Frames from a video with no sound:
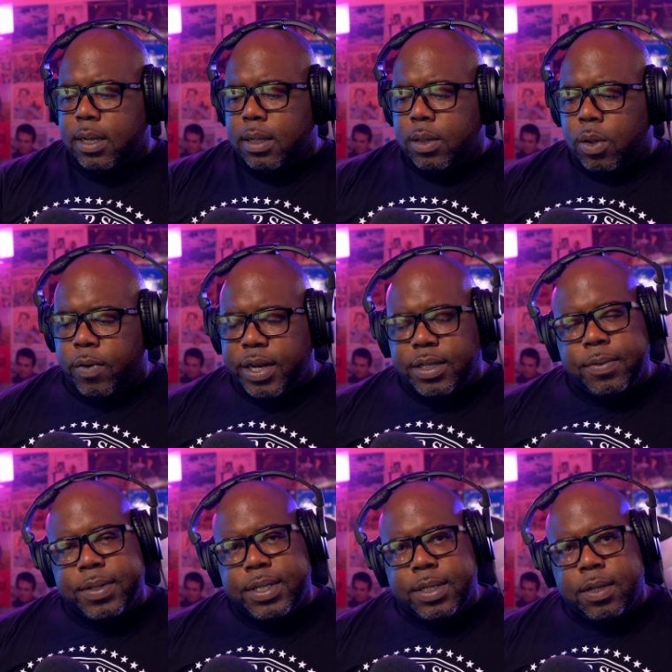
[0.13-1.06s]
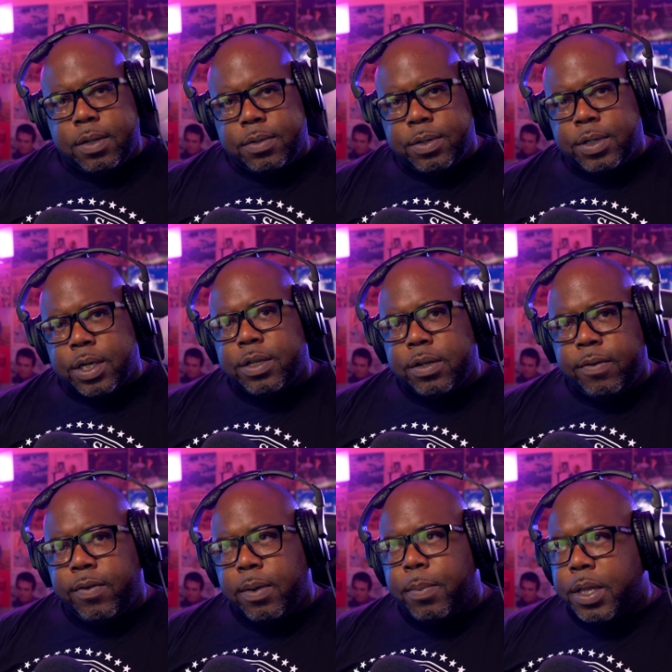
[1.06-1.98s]
All right, so this is a suggestion
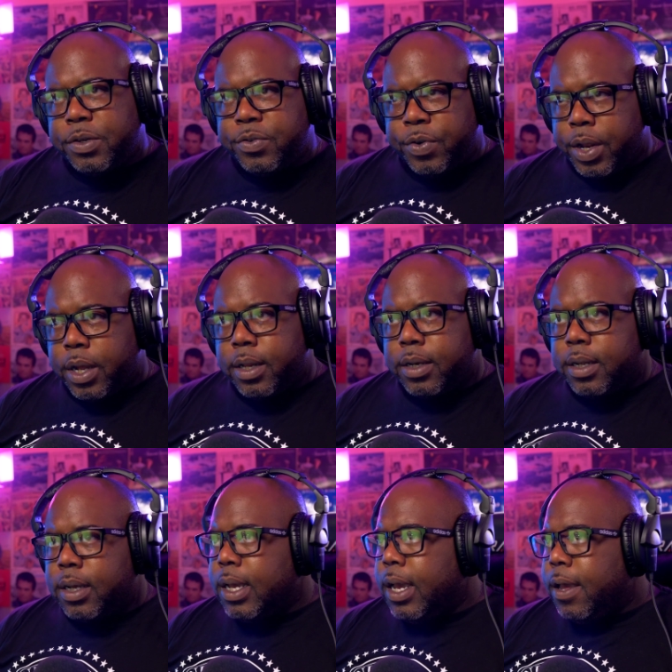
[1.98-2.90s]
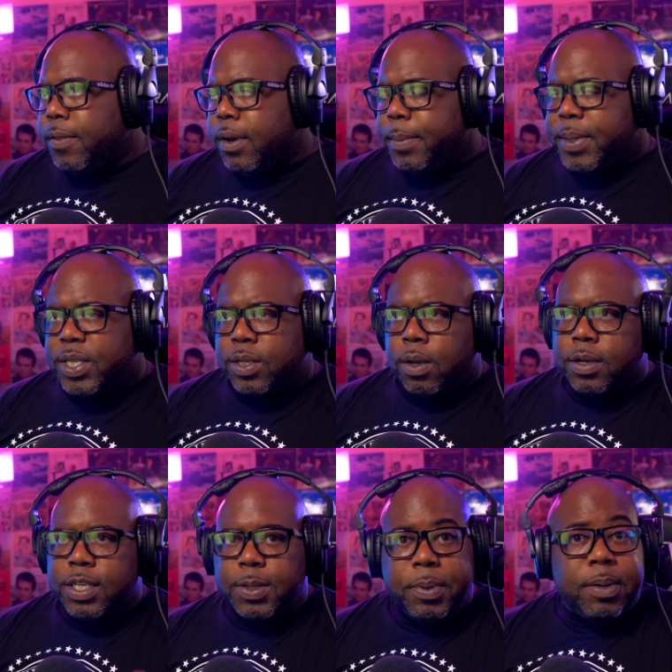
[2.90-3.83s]
via Patreon. The name of the song
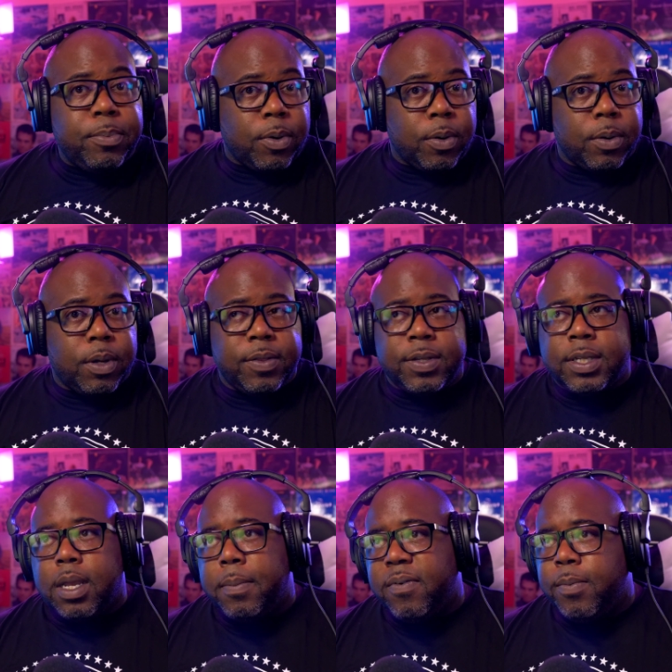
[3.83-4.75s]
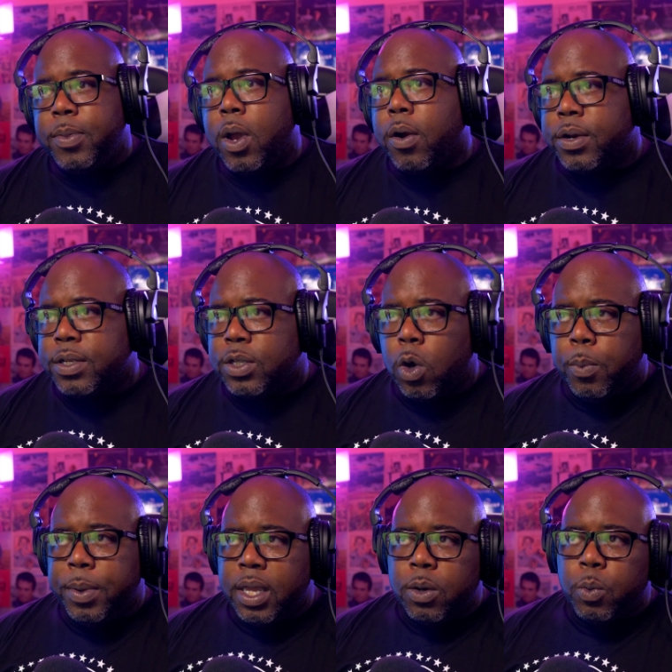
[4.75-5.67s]
is Been Broke. This is coming from the artist Tobe
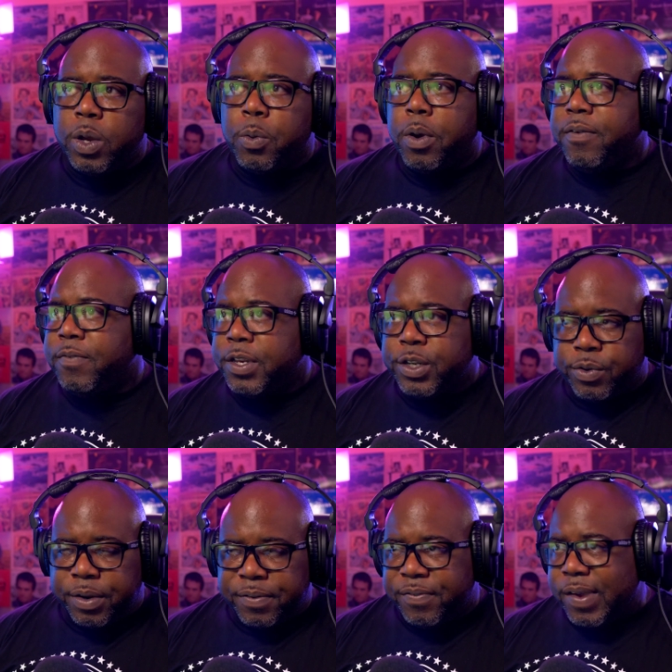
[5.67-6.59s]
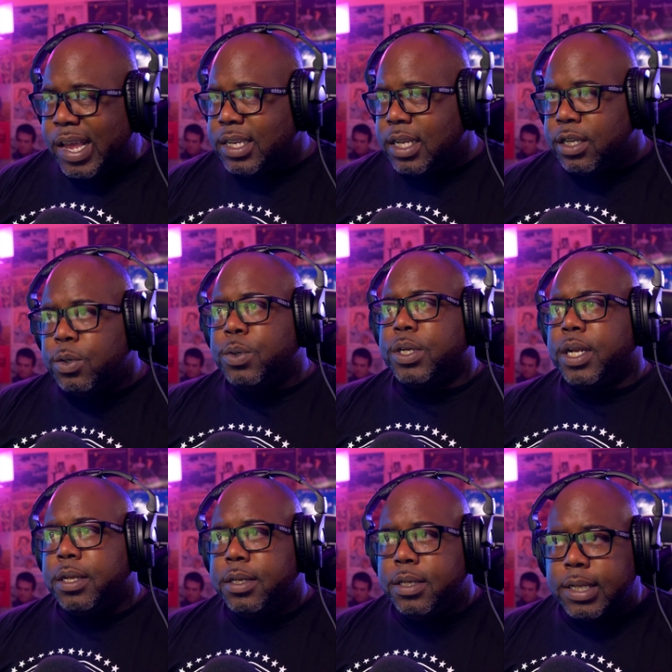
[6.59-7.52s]
Nwigwe featuring Fat, 2
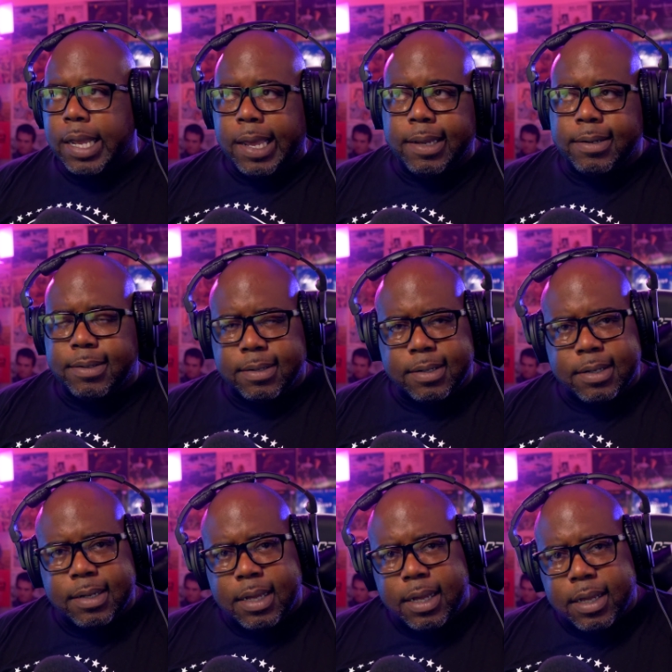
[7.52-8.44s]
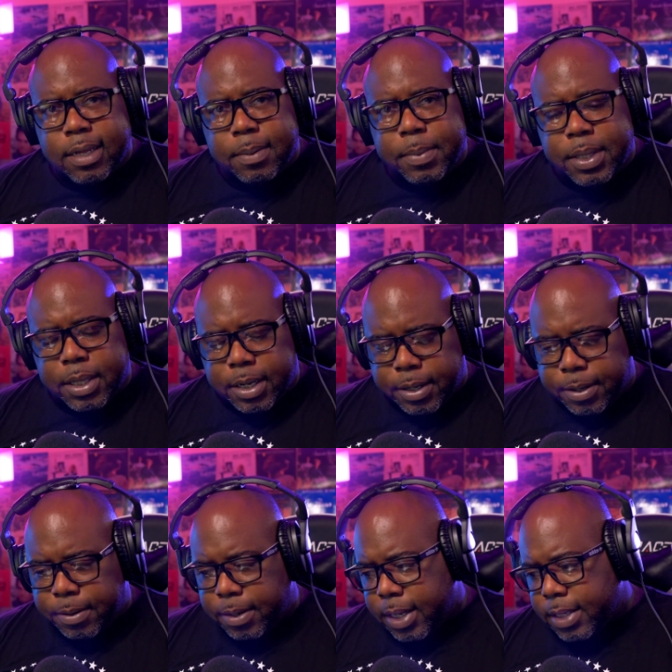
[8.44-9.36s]
Chainz, and
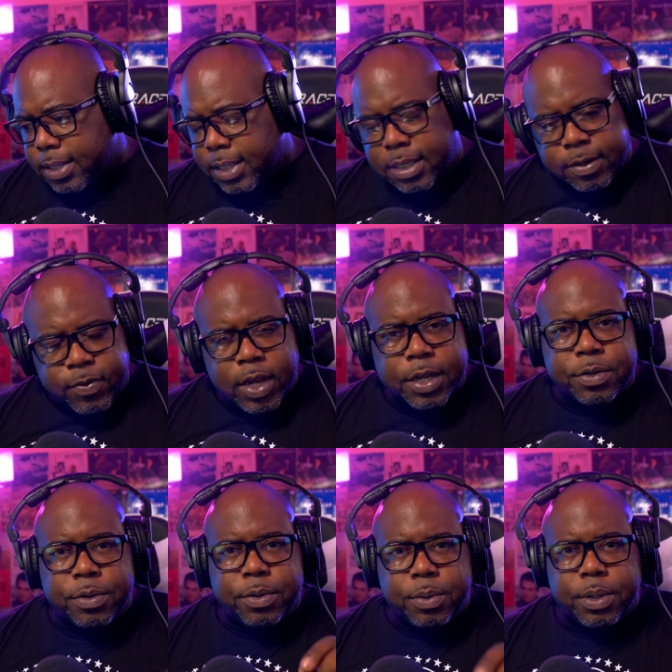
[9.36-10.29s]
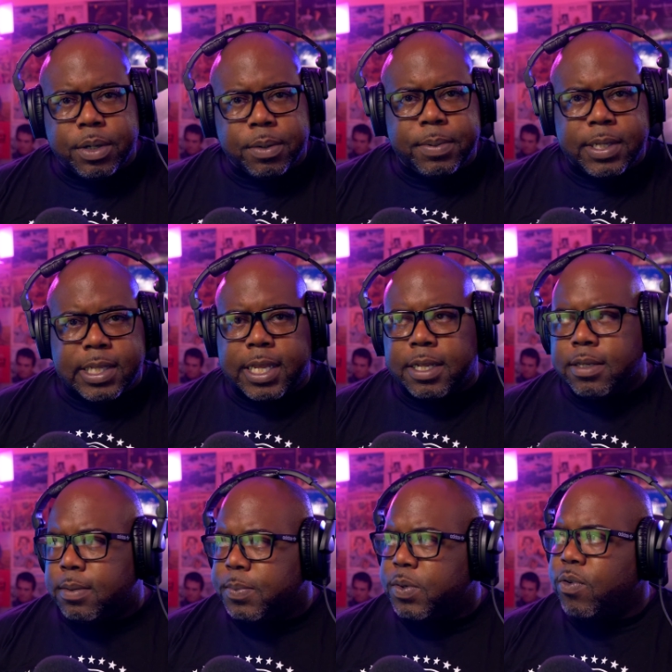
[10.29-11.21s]
Chamillionaire, guys. Listen, if you guys are new here, please like and
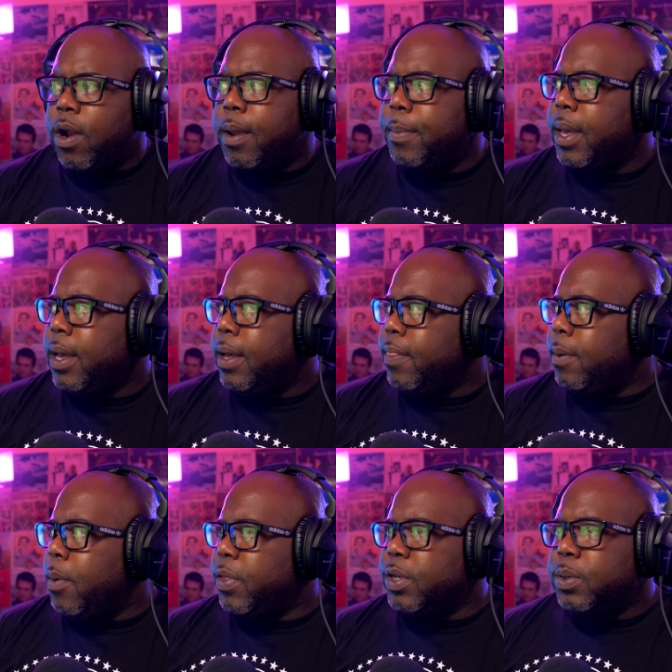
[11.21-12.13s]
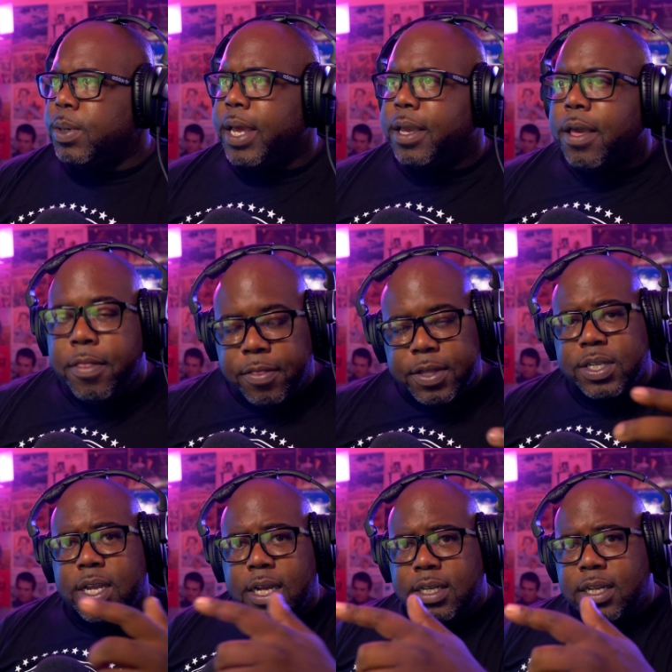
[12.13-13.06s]
subscribe. The more that you like this
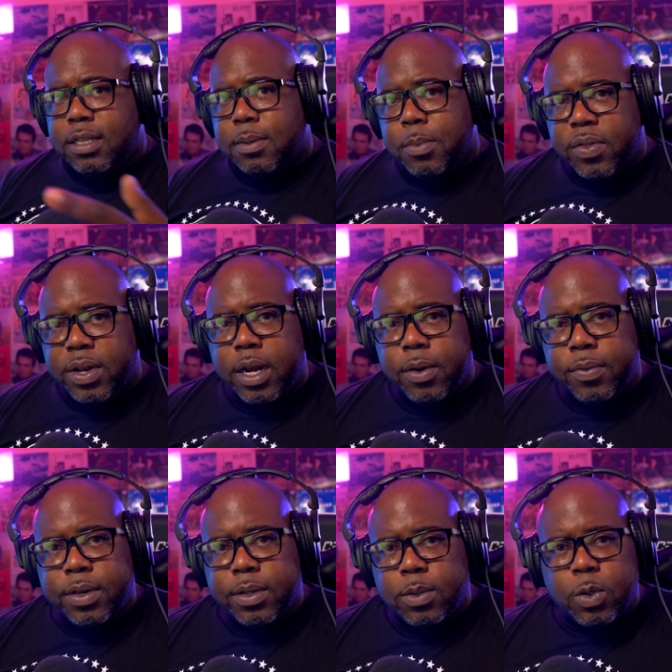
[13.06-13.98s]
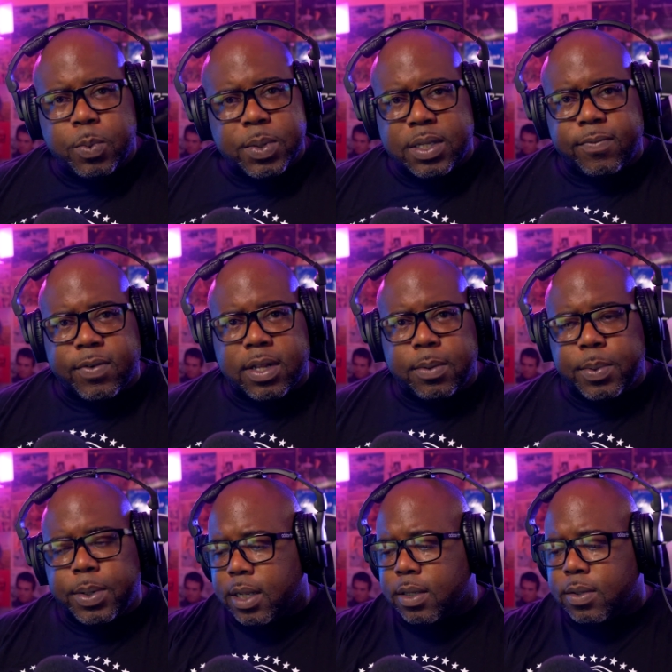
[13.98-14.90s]
content, the more that I know that you specifically
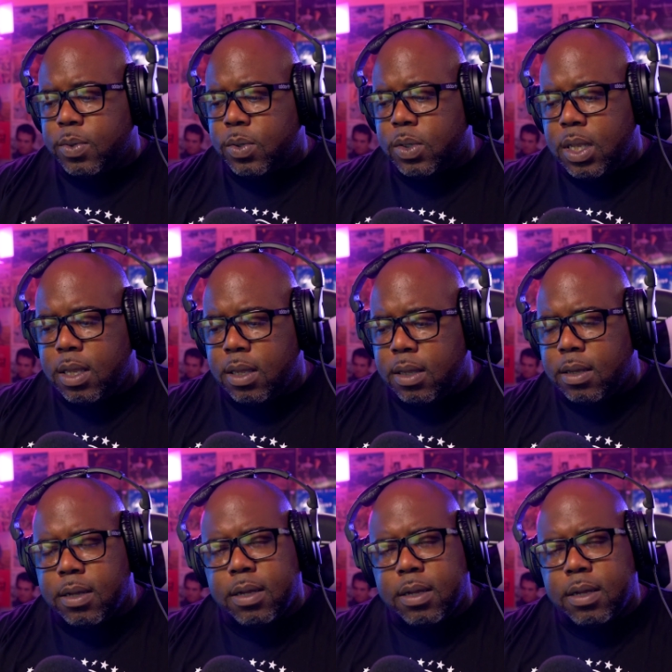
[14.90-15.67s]
would like to see